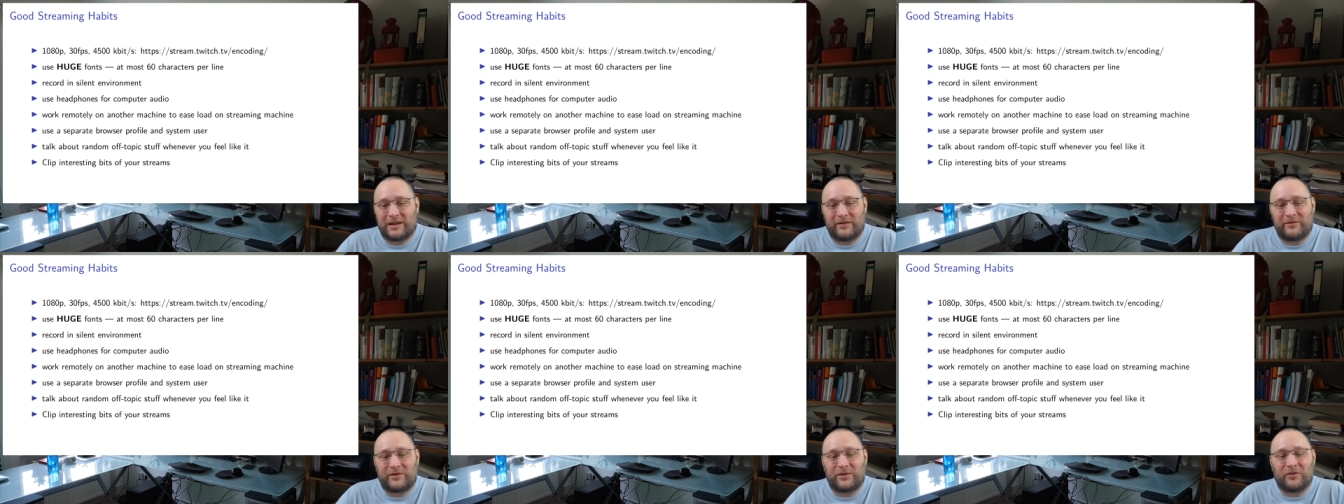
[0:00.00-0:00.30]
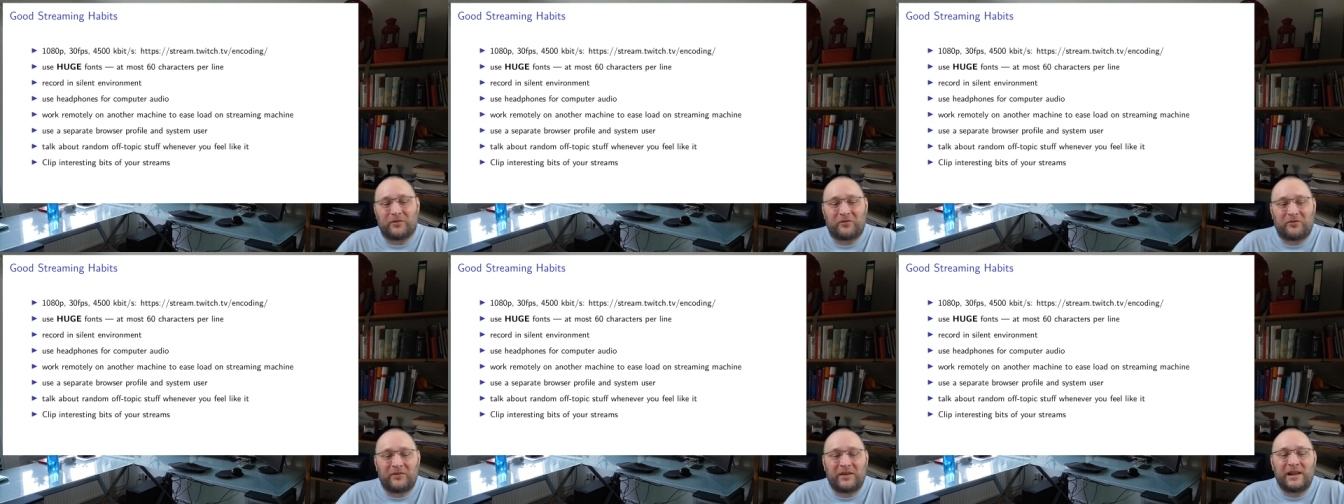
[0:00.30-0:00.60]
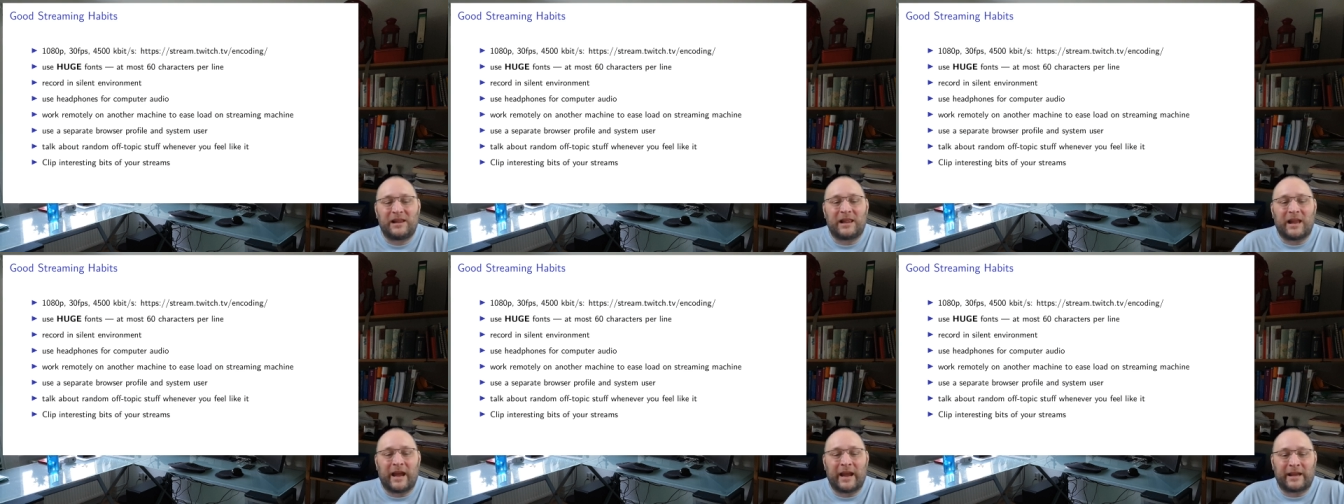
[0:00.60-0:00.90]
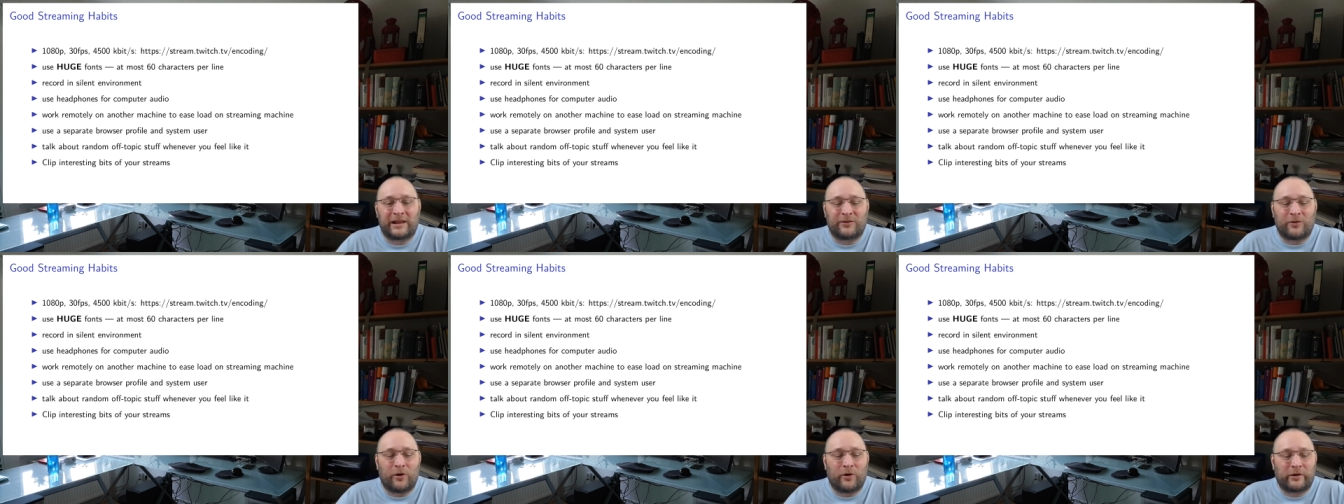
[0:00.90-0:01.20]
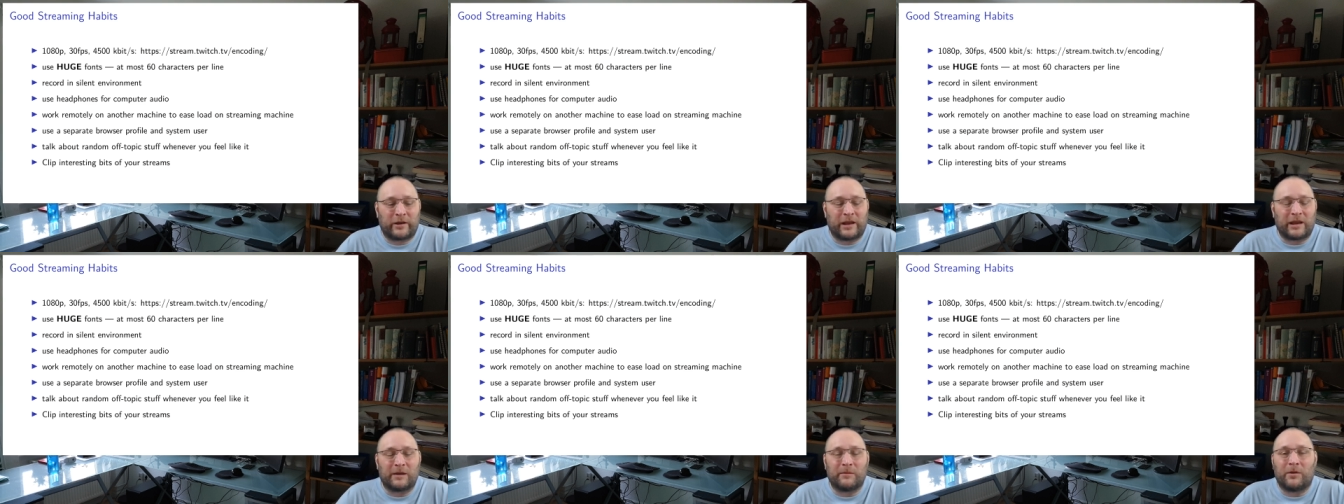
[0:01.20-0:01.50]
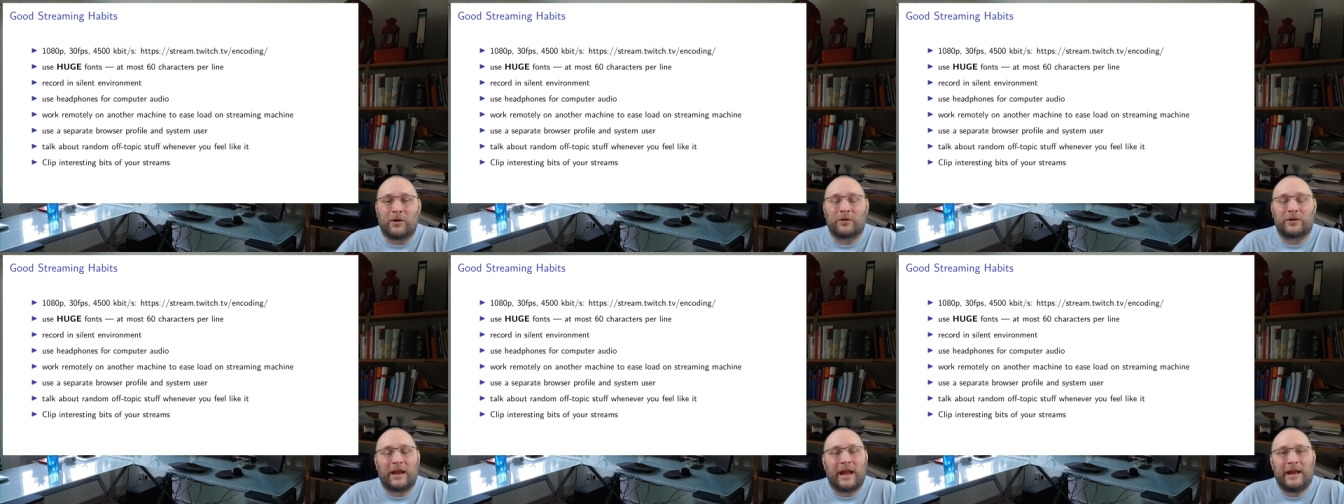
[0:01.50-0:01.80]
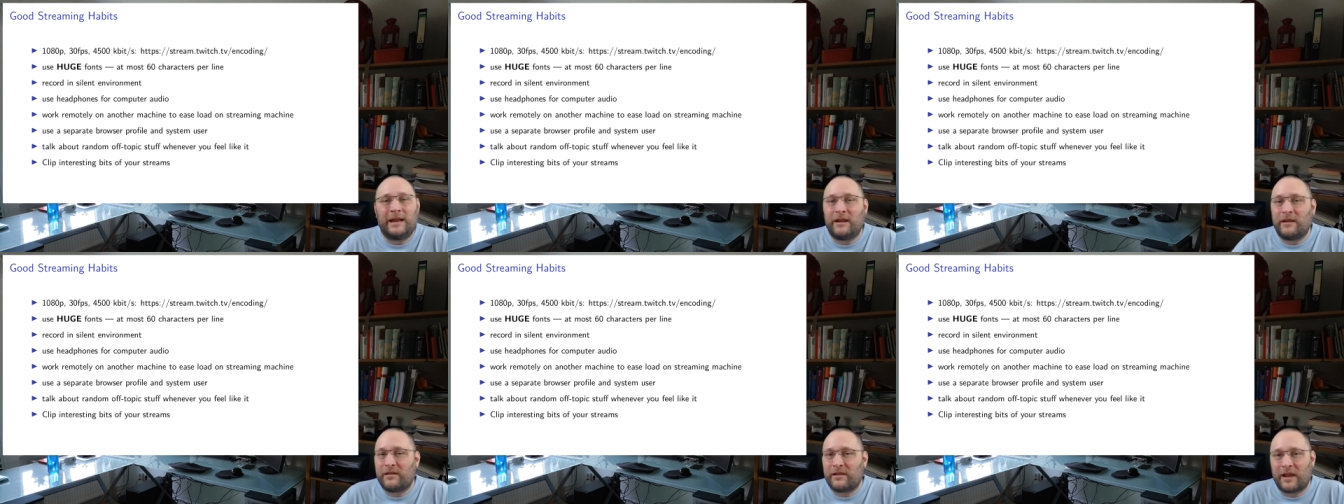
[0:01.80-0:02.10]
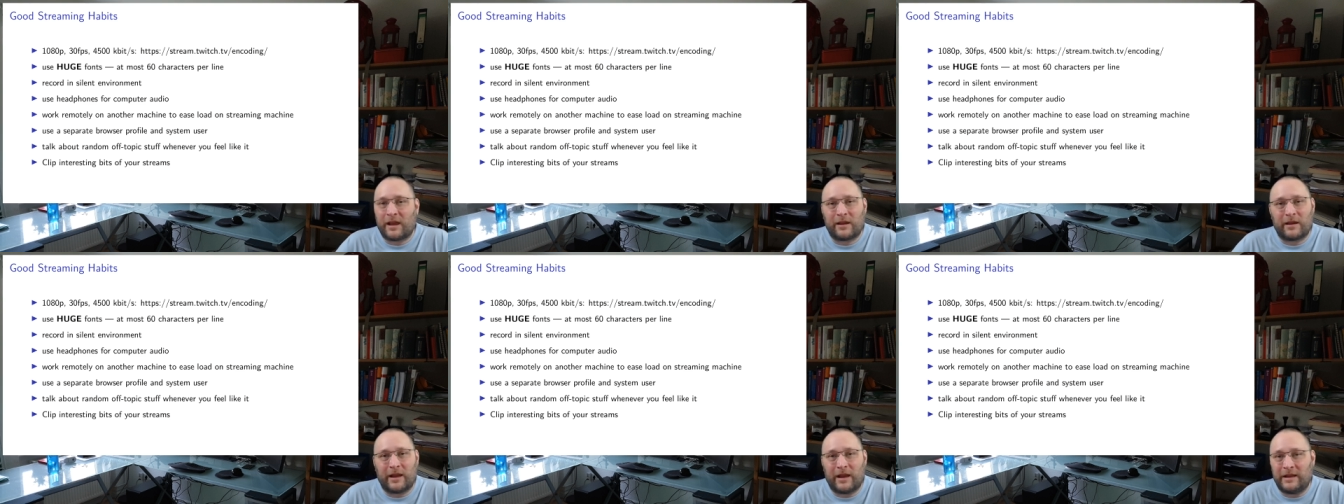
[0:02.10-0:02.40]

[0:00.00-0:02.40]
If you feel like talking about anything,